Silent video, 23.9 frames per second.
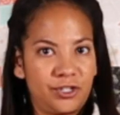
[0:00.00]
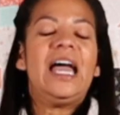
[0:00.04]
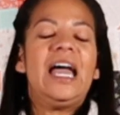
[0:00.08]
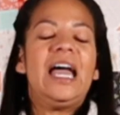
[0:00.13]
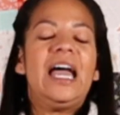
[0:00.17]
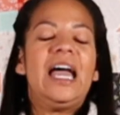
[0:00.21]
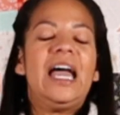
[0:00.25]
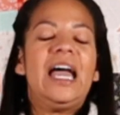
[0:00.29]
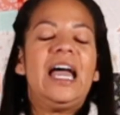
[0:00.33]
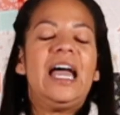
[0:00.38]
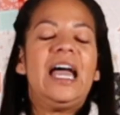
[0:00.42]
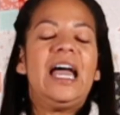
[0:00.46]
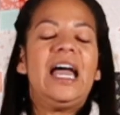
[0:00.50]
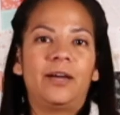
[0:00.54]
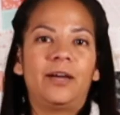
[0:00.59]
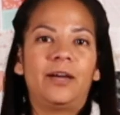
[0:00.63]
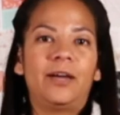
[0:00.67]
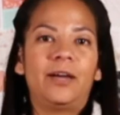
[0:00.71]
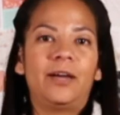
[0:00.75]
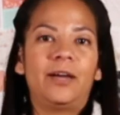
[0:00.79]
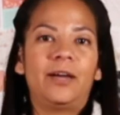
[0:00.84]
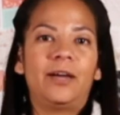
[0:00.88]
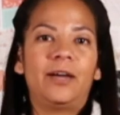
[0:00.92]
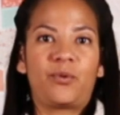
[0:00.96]
And I
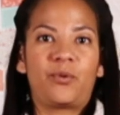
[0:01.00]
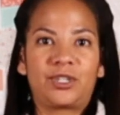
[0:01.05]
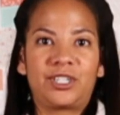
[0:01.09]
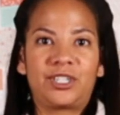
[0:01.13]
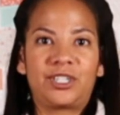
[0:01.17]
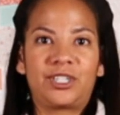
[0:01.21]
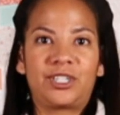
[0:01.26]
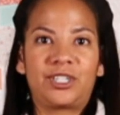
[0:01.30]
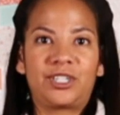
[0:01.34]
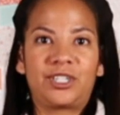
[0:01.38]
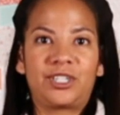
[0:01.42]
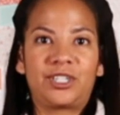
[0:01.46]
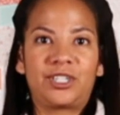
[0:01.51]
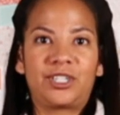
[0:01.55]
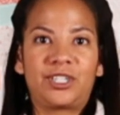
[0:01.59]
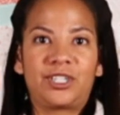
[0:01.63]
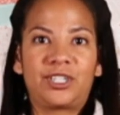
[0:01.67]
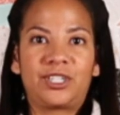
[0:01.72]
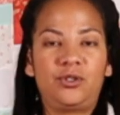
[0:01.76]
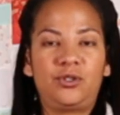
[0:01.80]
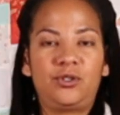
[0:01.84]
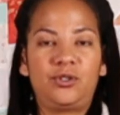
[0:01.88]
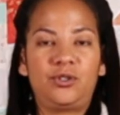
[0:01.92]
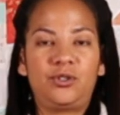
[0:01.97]
was fortunate enough
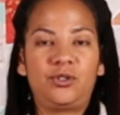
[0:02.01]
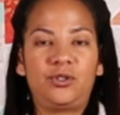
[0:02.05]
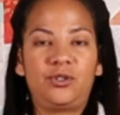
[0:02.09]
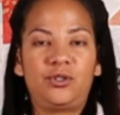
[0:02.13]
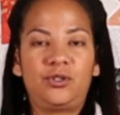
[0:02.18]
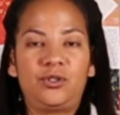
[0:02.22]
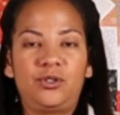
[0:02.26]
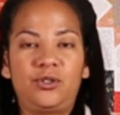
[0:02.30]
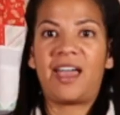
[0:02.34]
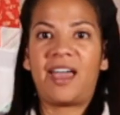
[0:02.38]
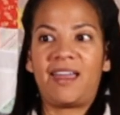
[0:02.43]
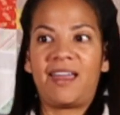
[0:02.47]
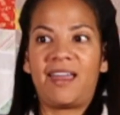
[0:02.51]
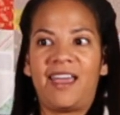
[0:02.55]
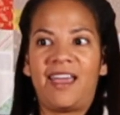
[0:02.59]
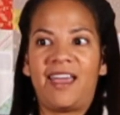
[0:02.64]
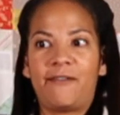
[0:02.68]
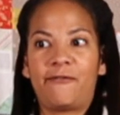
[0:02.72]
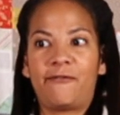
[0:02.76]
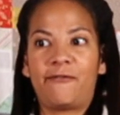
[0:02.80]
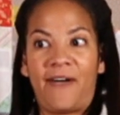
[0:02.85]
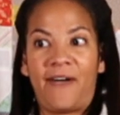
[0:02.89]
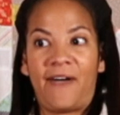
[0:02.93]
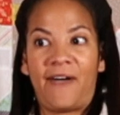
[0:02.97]
to get a
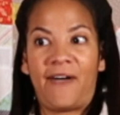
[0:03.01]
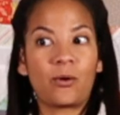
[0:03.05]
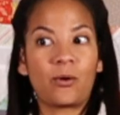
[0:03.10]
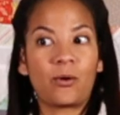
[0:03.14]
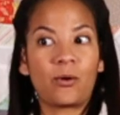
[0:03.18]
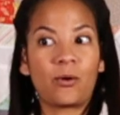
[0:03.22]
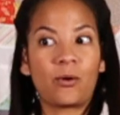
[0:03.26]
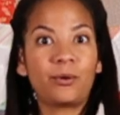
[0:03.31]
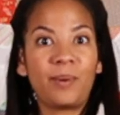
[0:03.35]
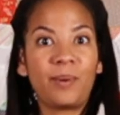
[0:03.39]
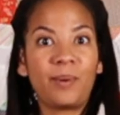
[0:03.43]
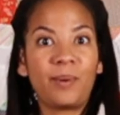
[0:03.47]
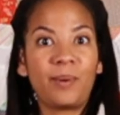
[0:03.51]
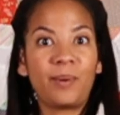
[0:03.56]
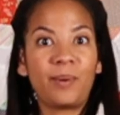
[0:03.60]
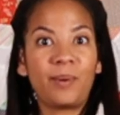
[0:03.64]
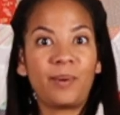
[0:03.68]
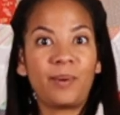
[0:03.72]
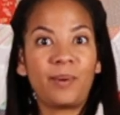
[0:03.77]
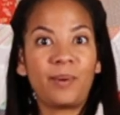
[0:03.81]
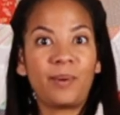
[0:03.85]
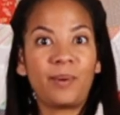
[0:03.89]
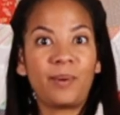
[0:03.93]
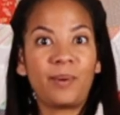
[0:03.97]
fat quarter
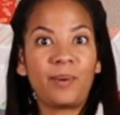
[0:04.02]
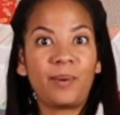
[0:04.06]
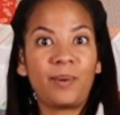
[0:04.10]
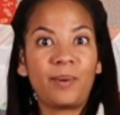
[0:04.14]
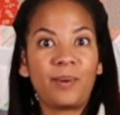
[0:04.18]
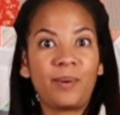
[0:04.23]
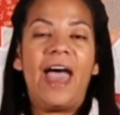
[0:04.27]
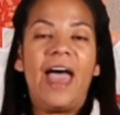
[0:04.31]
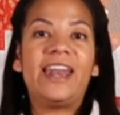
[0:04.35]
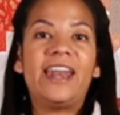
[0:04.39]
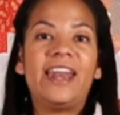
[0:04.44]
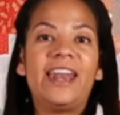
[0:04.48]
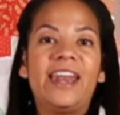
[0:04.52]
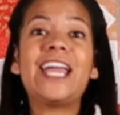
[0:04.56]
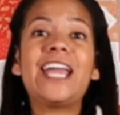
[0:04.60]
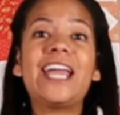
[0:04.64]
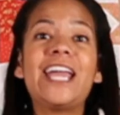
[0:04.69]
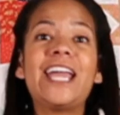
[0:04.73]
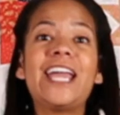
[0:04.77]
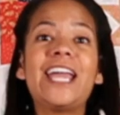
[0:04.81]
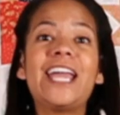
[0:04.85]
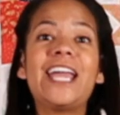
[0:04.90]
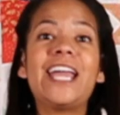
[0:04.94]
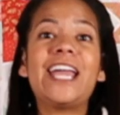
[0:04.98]
bundle, and it's
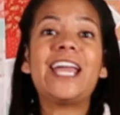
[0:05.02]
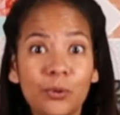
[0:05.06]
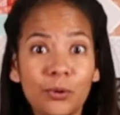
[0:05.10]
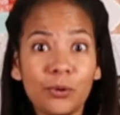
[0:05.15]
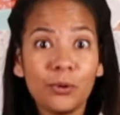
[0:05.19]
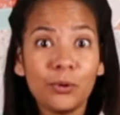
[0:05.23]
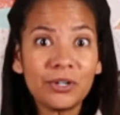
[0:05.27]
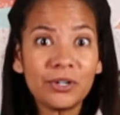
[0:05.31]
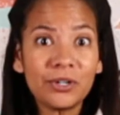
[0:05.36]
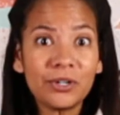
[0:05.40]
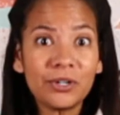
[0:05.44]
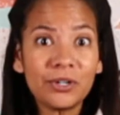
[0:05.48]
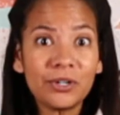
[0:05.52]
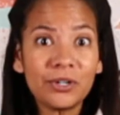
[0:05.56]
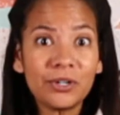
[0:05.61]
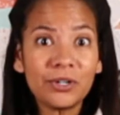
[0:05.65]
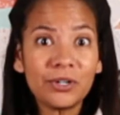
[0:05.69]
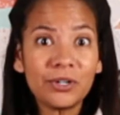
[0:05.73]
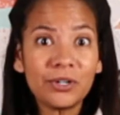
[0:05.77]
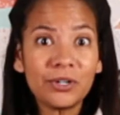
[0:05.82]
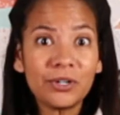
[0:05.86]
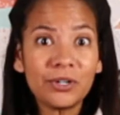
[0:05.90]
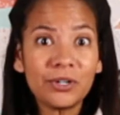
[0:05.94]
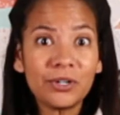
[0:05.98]
cool,
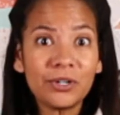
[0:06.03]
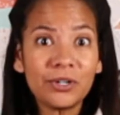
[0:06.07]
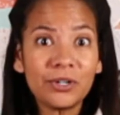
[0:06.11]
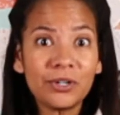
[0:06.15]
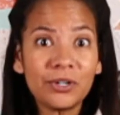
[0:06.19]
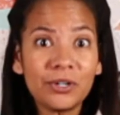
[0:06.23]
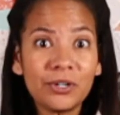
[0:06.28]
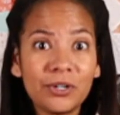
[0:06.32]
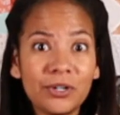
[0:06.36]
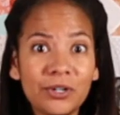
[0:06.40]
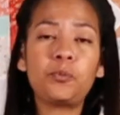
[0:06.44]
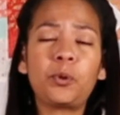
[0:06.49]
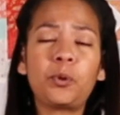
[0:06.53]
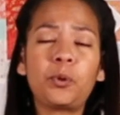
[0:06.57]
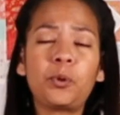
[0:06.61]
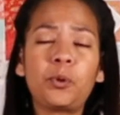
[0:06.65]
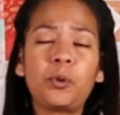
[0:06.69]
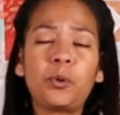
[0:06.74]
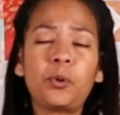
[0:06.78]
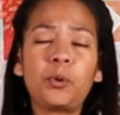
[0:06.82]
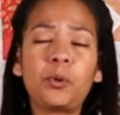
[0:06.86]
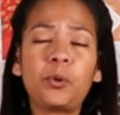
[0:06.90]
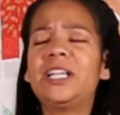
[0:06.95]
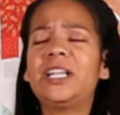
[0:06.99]
guys. It's super
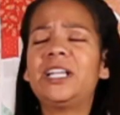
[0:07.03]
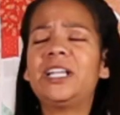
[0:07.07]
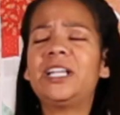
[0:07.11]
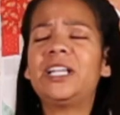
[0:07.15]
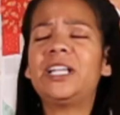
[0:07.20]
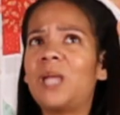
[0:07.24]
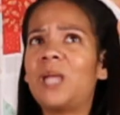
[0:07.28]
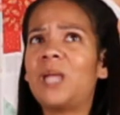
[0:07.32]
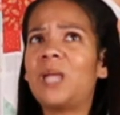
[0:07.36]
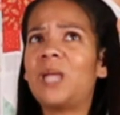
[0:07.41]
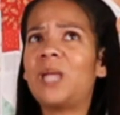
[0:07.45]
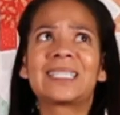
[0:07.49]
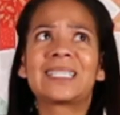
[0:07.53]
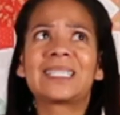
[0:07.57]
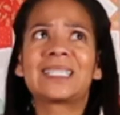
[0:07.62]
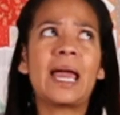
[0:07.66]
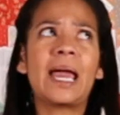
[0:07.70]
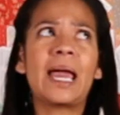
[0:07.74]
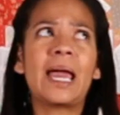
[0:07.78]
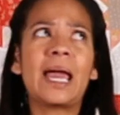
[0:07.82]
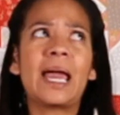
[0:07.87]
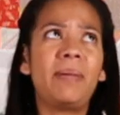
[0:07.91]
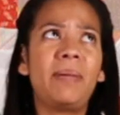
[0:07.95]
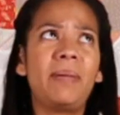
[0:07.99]
cool. It's blacks
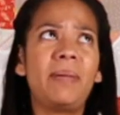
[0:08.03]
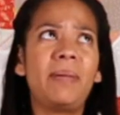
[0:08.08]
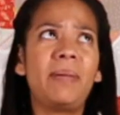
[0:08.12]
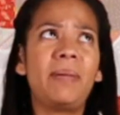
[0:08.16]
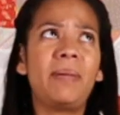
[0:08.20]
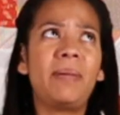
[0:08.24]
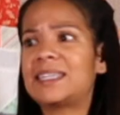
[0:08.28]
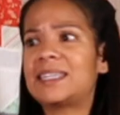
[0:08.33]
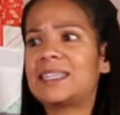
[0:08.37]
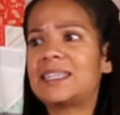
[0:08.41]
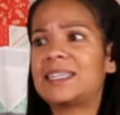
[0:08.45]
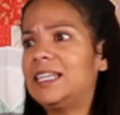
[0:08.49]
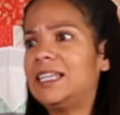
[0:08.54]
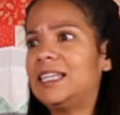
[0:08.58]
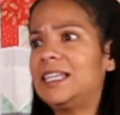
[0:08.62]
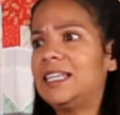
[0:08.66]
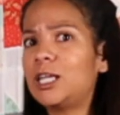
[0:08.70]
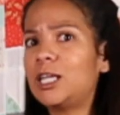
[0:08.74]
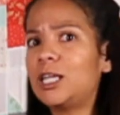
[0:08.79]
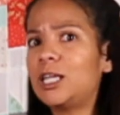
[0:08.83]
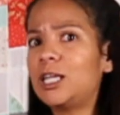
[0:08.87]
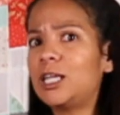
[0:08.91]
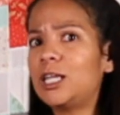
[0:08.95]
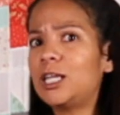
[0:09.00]
and pinks and
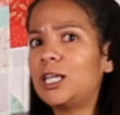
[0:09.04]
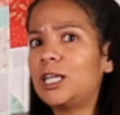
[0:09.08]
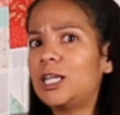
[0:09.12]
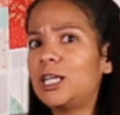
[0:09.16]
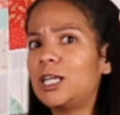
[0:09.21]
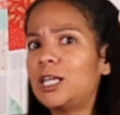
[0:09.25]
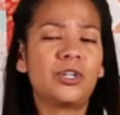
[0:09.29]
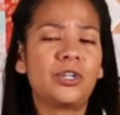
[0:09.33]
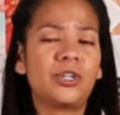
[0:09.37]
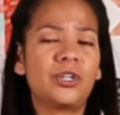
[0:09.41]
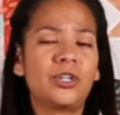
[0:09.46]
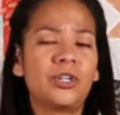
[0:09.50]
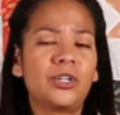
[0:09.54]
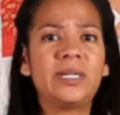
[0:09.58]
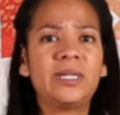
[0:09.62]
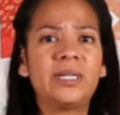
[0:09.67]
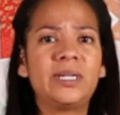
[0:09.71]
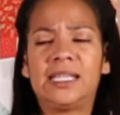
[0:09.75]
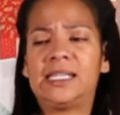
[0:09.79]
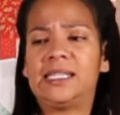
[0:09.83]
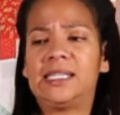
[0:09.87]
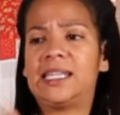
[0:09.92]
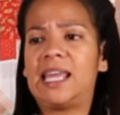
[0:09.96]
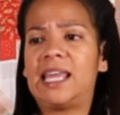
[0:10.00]
yellows and
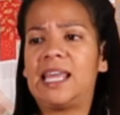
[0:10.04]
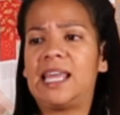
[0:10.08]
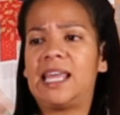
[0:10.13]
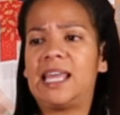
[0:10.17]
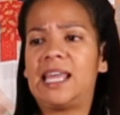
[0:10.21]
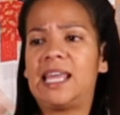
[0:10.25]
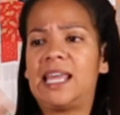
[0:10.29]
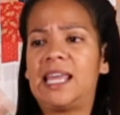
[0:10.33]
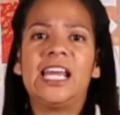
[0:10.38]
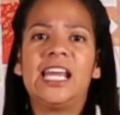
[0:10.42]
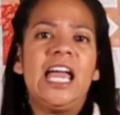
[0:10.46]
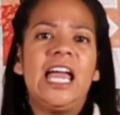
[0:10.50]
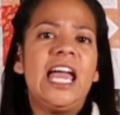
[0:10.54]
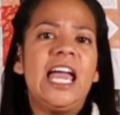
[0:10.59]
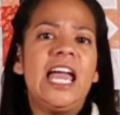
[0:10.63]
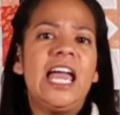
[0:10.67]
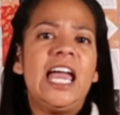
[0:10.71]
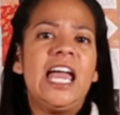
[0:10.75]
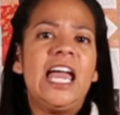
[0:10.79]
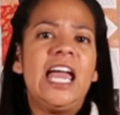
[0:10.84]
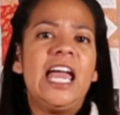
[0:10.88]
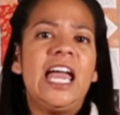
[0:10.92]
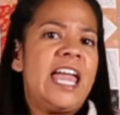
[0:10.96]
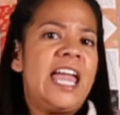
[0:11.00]
turquoises, and
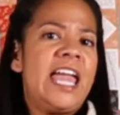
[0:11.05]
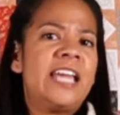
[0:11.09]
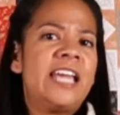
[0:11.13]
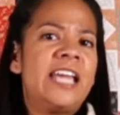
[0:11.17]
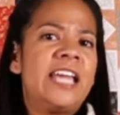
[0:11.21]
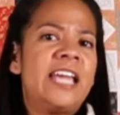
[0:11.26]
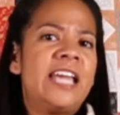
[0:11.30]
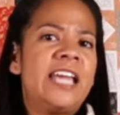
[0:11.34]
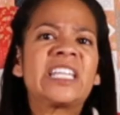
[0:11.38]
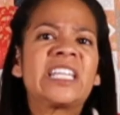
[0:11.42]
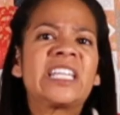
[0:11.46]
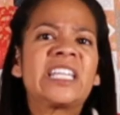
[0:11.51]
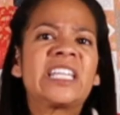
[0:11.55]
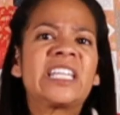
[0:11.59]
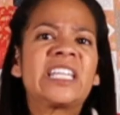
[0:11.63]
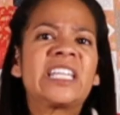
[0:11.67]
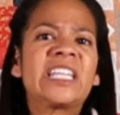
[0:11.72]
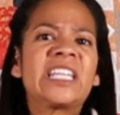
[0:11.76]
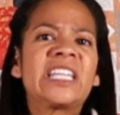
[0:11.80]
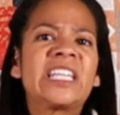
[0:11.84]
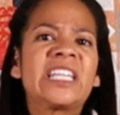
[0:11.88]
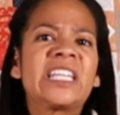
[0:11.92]
it's